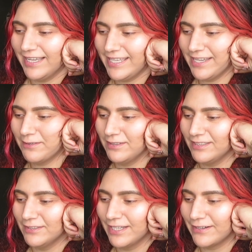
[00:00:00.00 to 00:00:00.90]
I can't
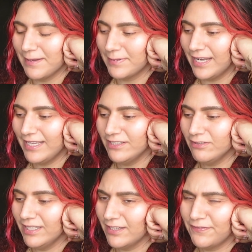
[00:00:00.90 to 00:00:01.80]
really do that great, but I can
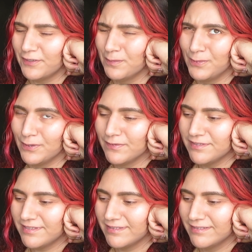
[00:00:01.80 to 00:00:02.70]
do like a few
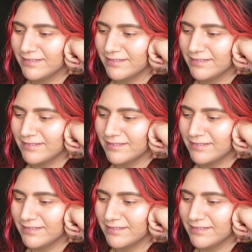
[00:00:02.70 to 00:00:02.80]
moves.